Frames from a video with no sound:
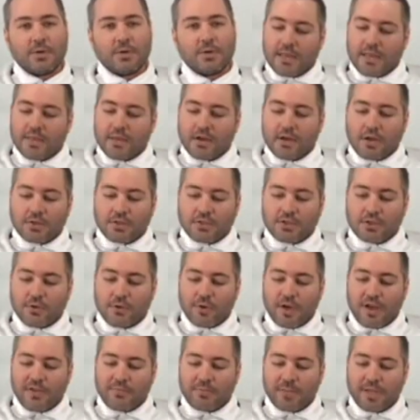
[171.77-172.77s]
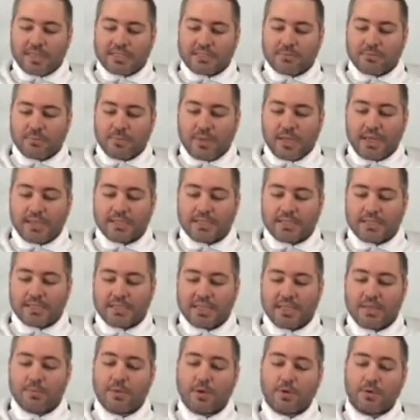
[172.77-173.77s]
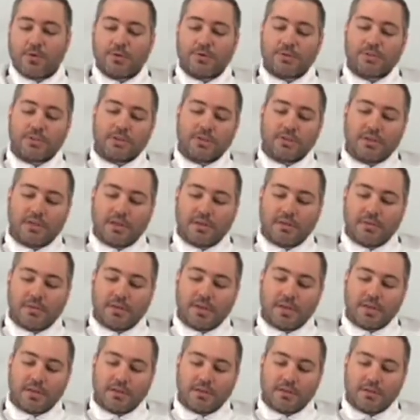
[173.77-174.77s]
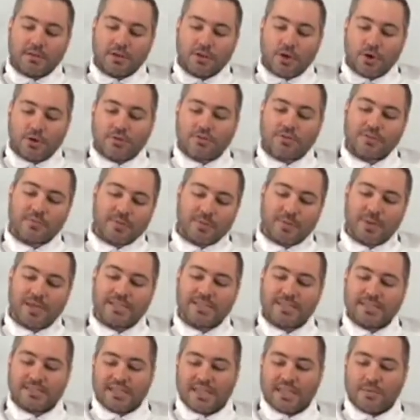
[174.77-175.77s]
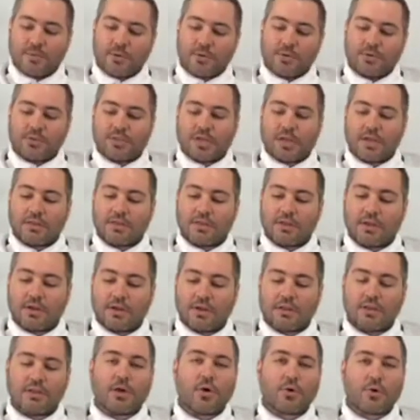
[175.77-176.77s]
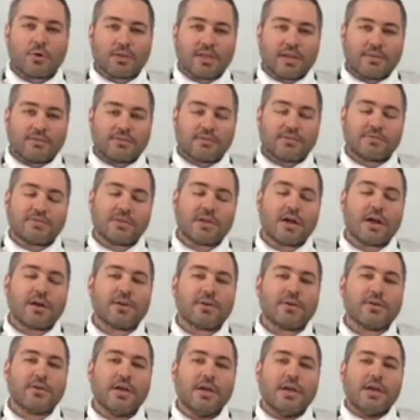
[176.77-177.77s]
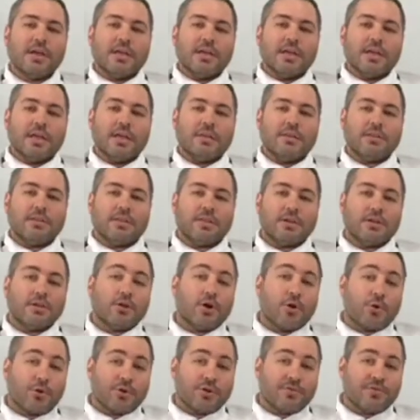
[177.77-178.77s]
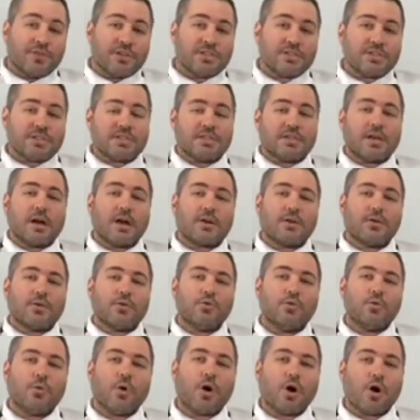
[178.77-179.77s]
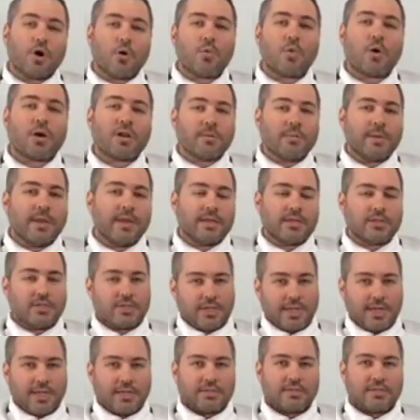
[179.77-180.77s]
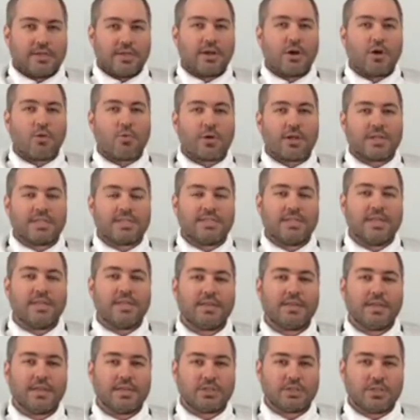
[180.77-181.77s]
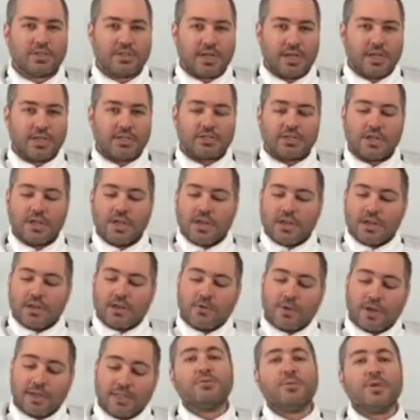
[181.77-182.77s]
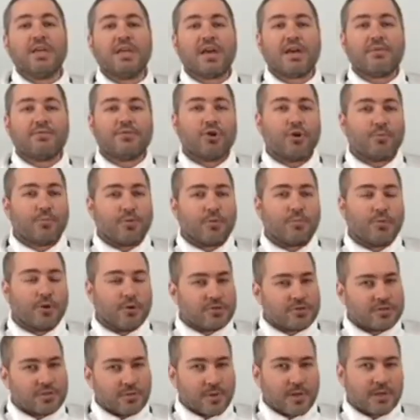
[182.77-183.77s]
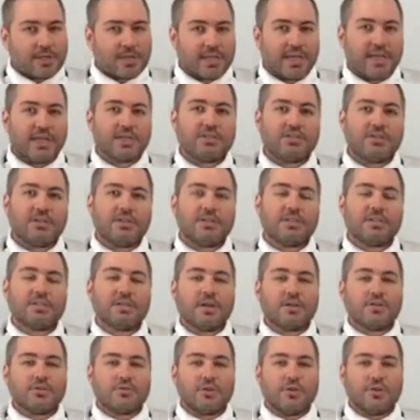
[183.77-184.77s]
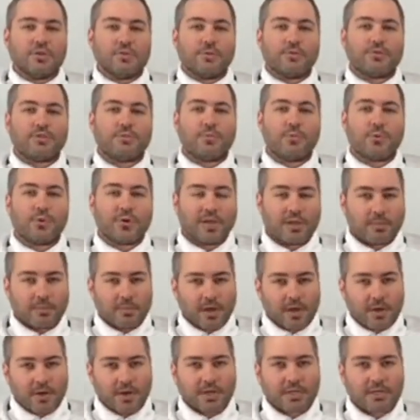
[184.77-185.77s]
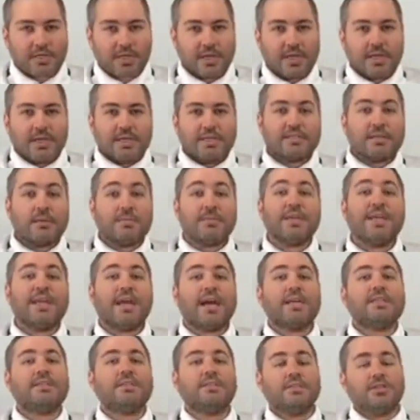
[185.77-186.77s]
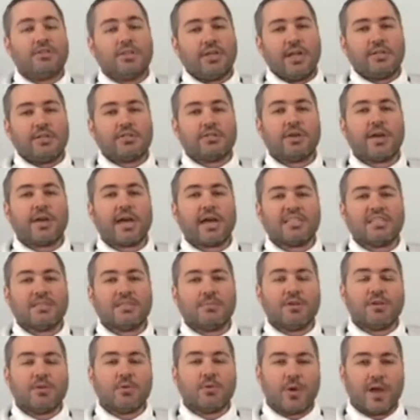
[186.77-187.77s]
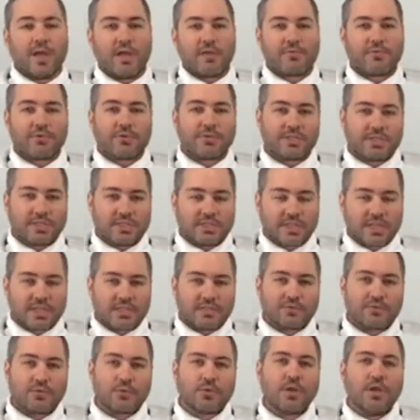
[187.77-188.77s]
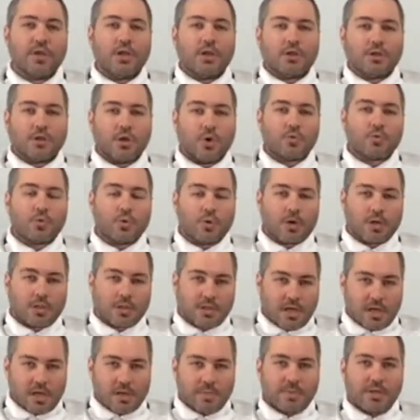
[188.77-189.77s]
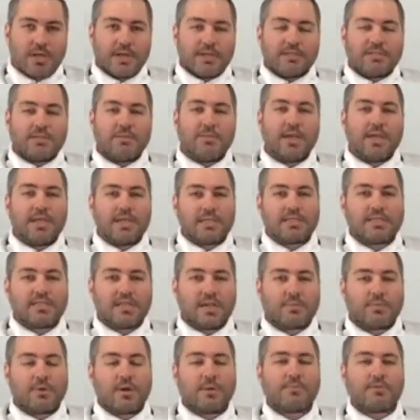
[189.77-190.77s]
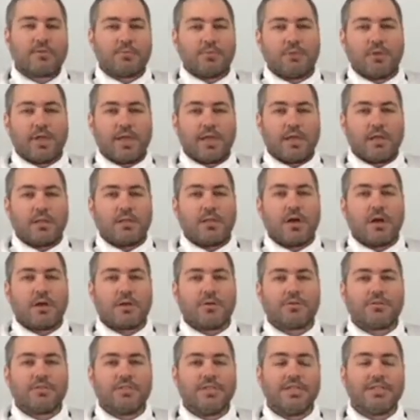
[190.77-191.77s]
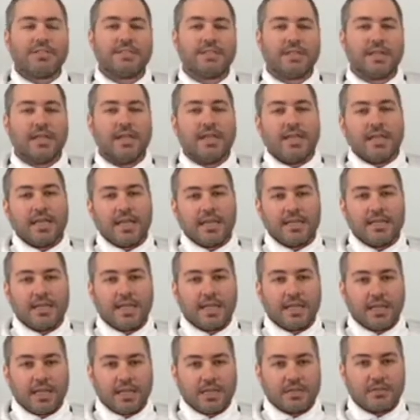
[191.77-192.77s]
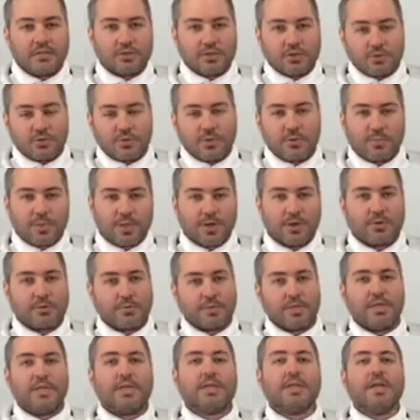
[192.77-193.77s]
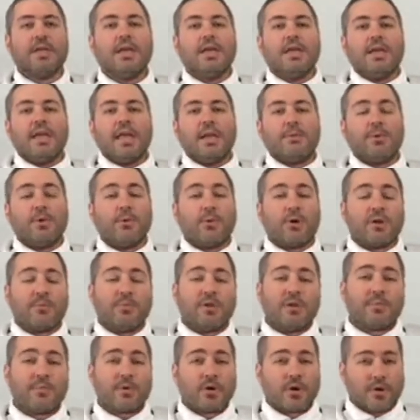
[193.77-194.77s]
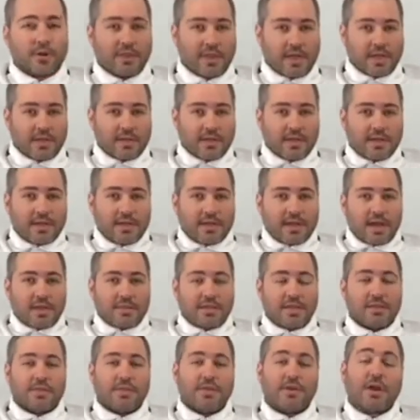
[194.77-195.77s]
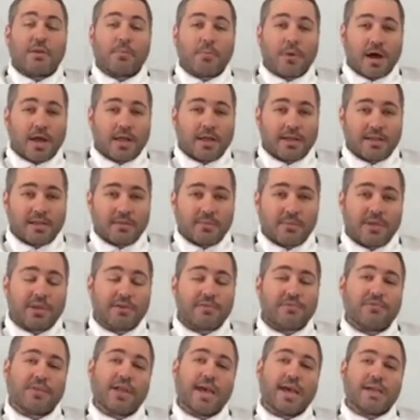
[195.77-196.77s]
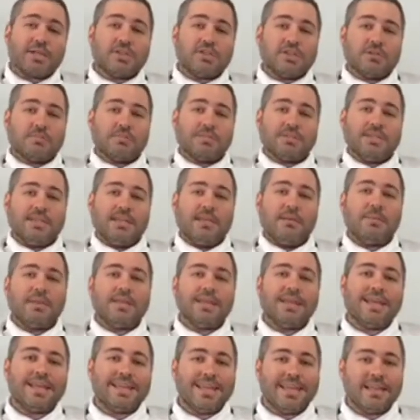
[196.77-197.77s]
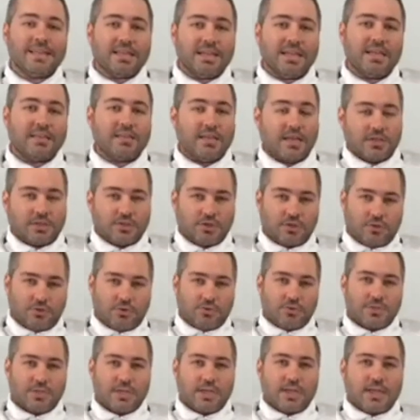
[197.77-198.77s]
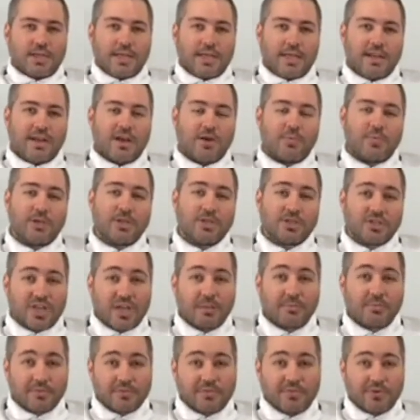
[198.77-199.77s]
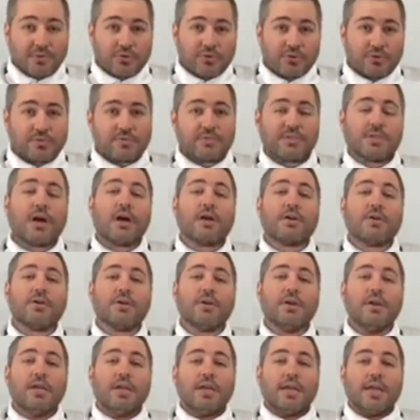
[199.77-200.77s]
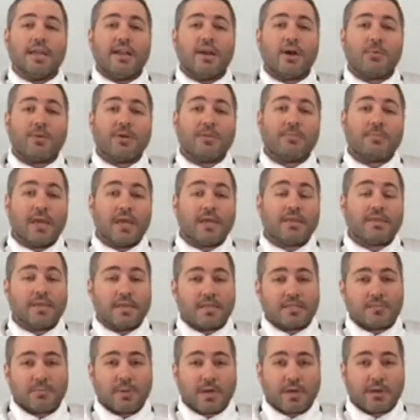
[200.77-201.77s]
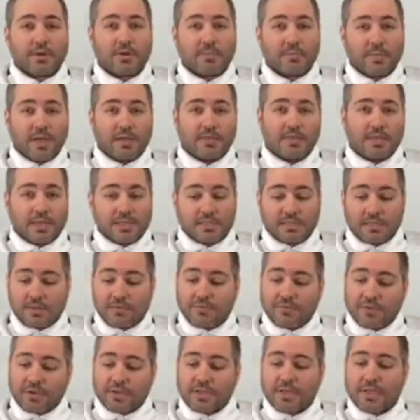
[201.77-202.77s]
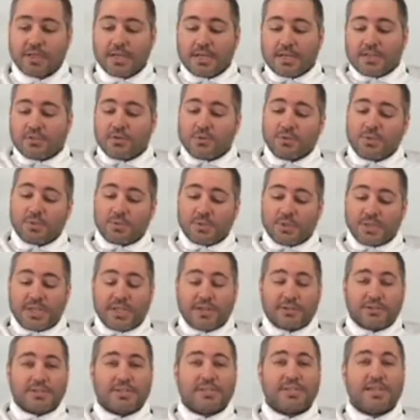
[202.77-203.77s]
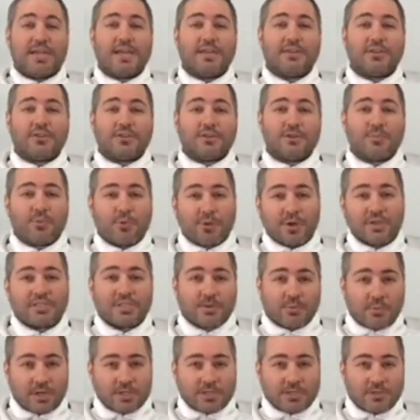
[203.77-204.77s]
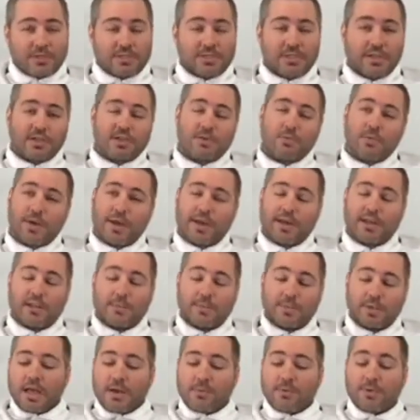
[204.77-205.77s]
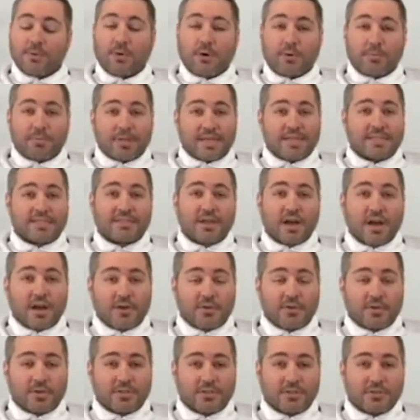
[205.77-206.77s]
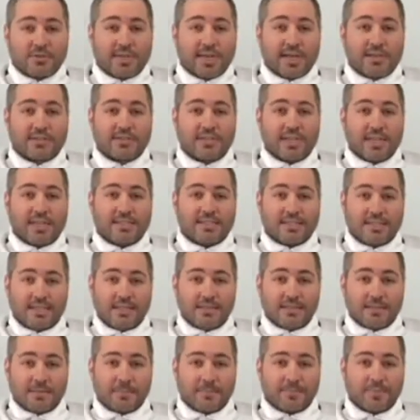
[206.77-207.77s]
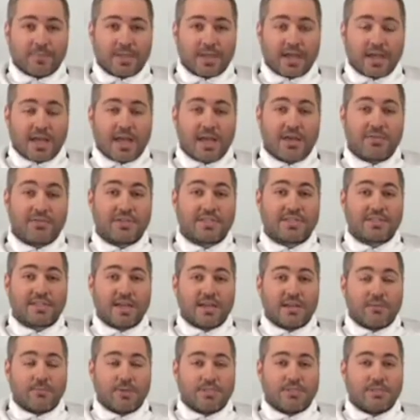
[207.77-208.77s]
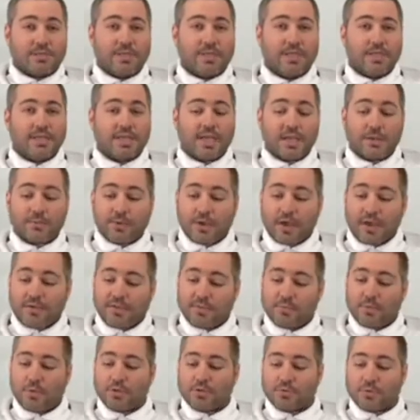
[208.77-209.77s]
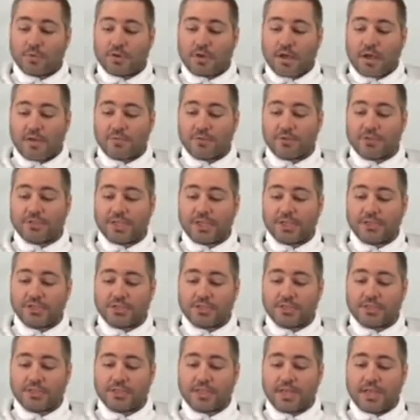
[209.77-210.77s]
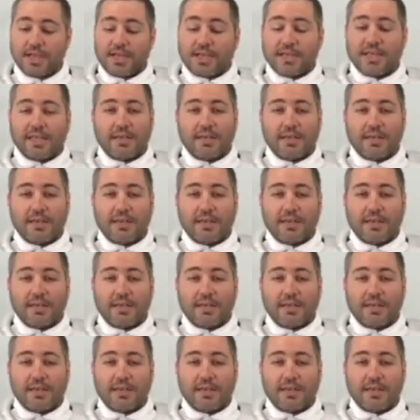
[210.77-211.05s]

And then also, I've met some amazing team owners and know some amazing team owners out there in lower levels of soccer, in the lower division soccer, who all want to make a change. They all see things change. Because we have no promotion or relegation in this country through sporting merit, something has to change. There has to be a way for a successful local club to make a step up to playing a longer season and getting into a bigger league. And we want to be a part of that. I think the Armada can be a flagship team in any league they choose in helping shape the future of soccer and helping make things better and make things different. So as you sit here today, the points I want you to take away, we will play soccer in 2018. I haven't decided which league yet. We're having multiple conversations.